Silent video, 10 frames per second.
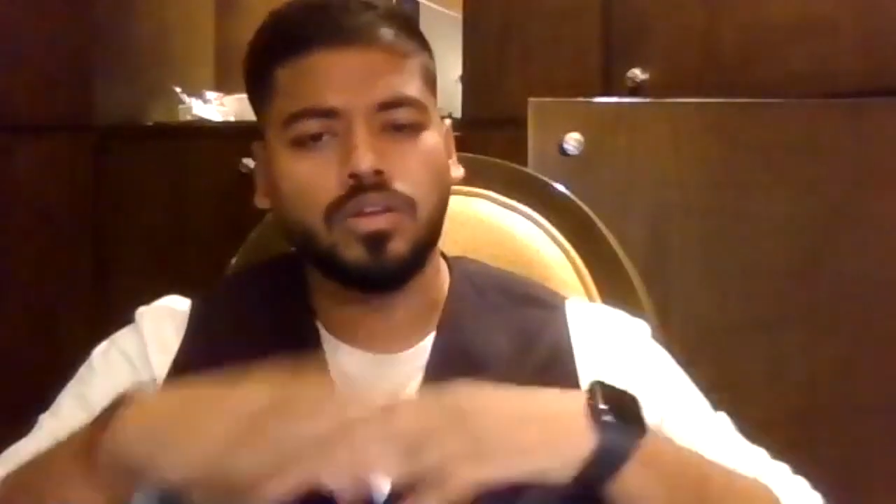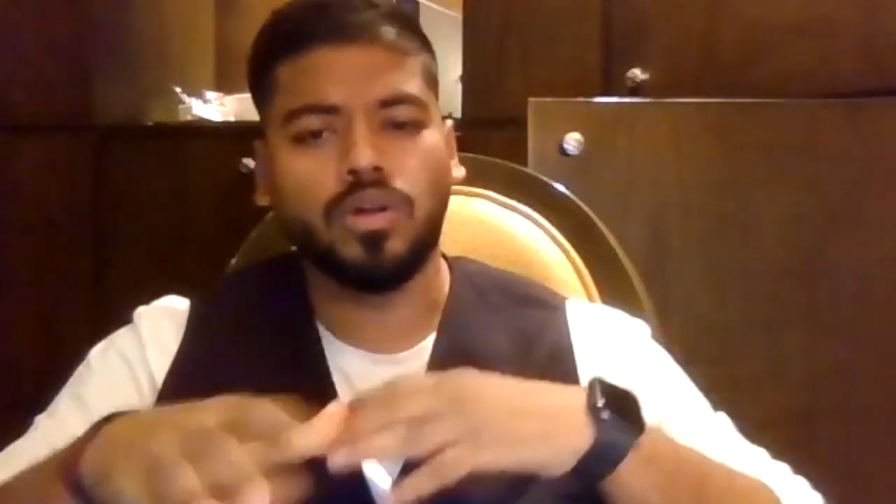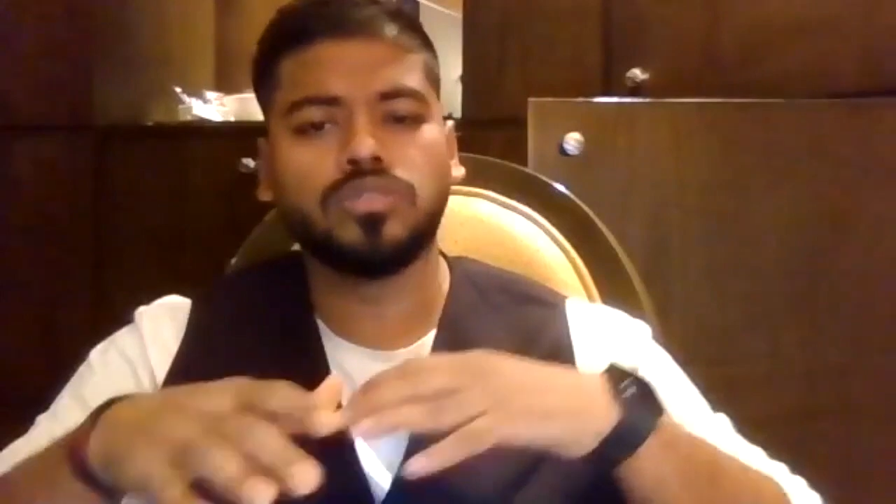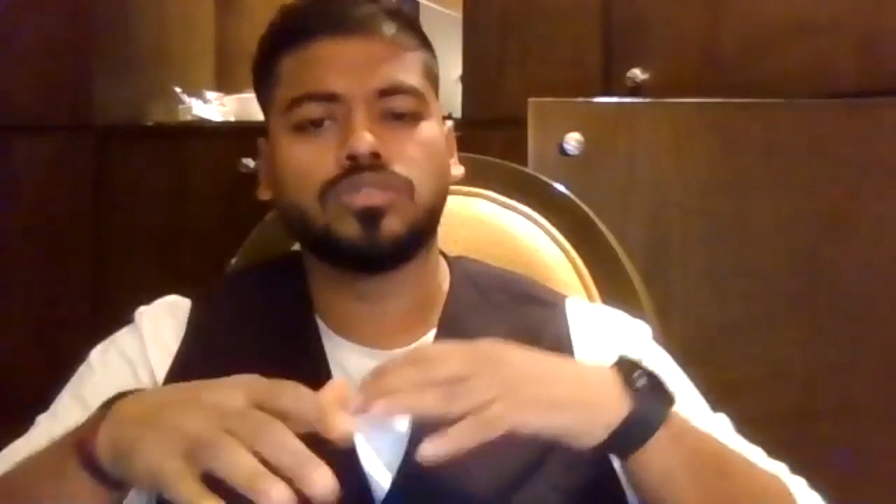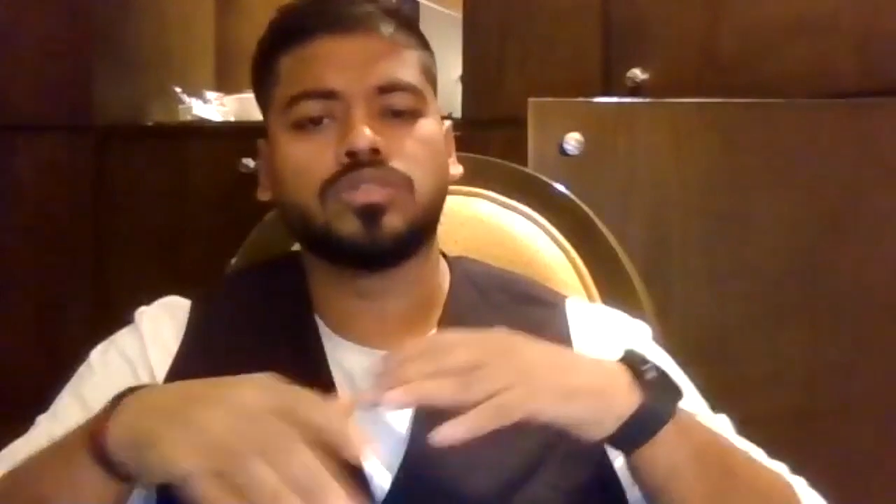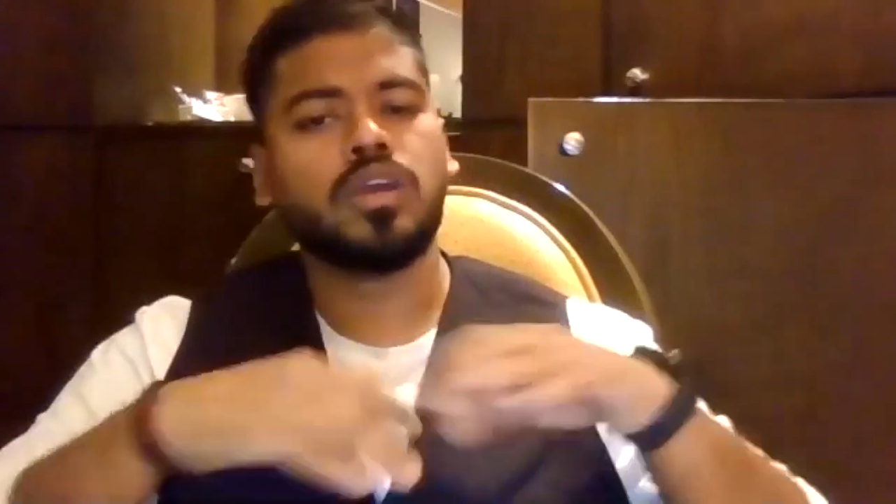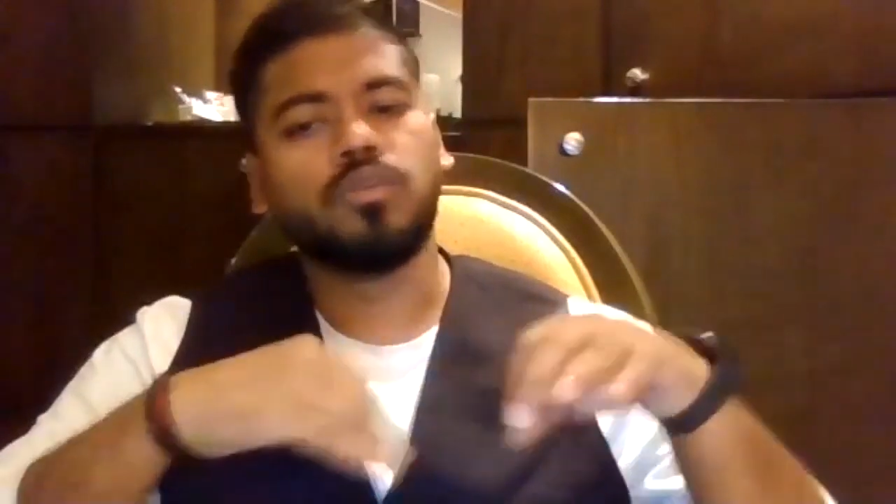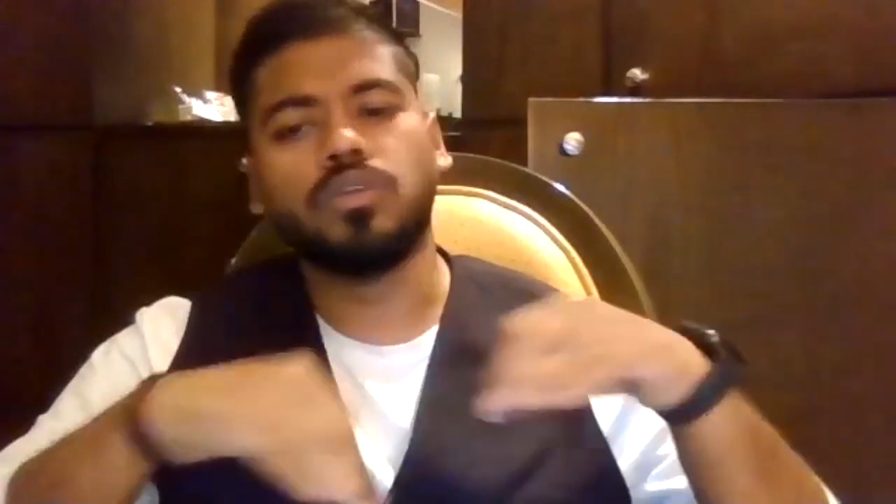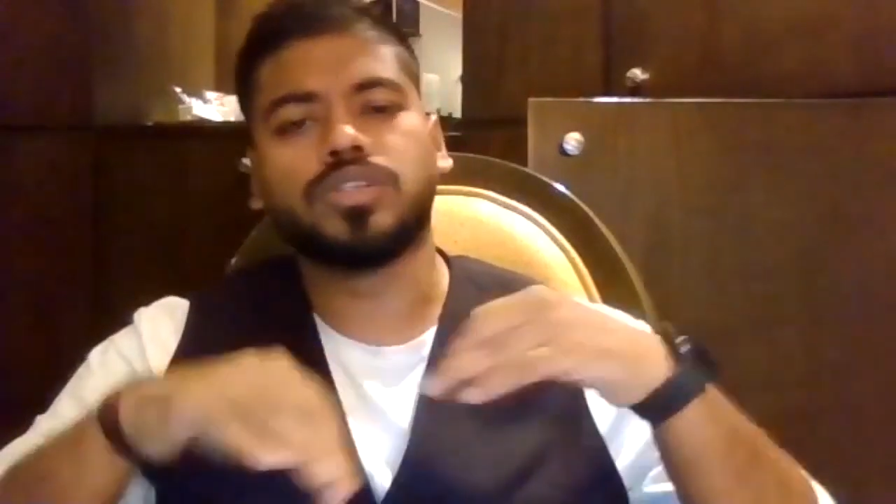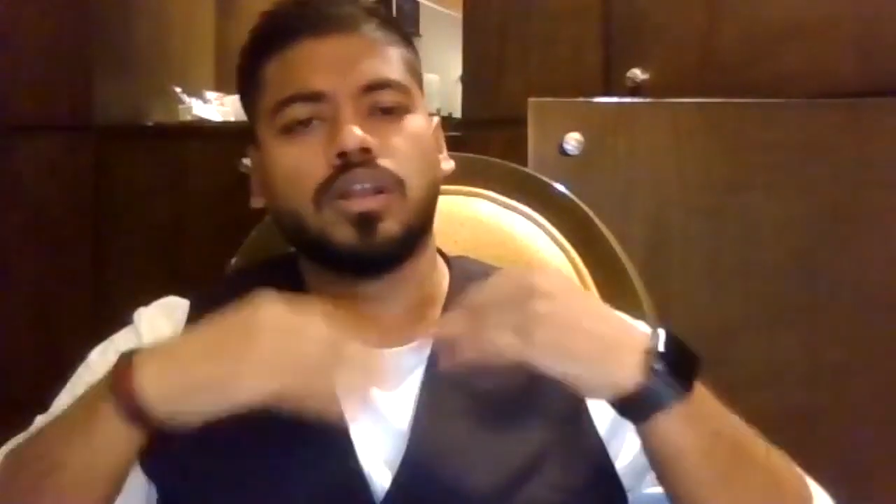launch
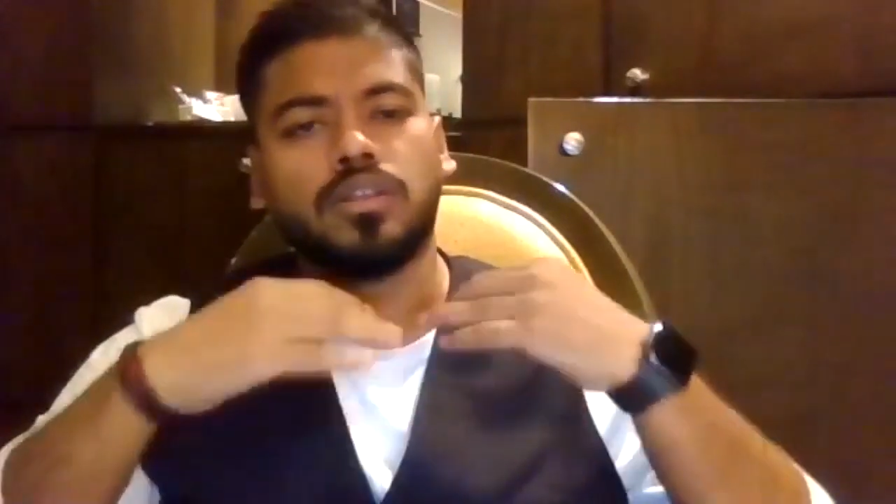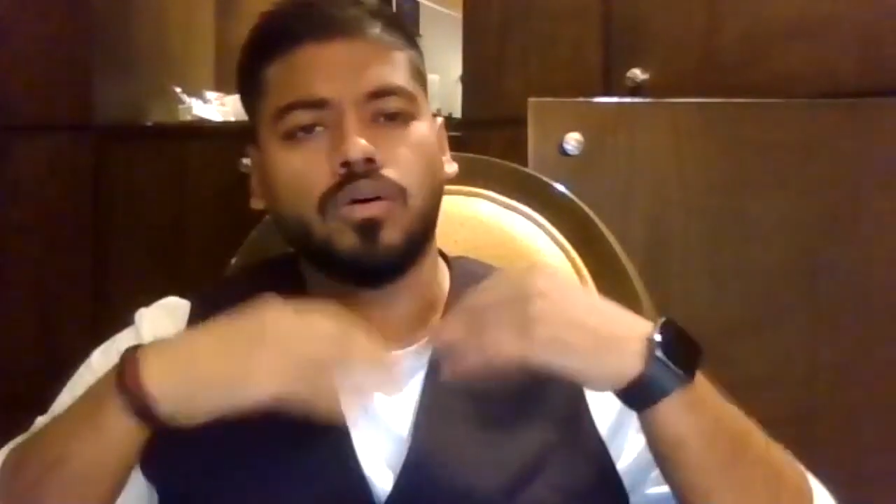we'll share the,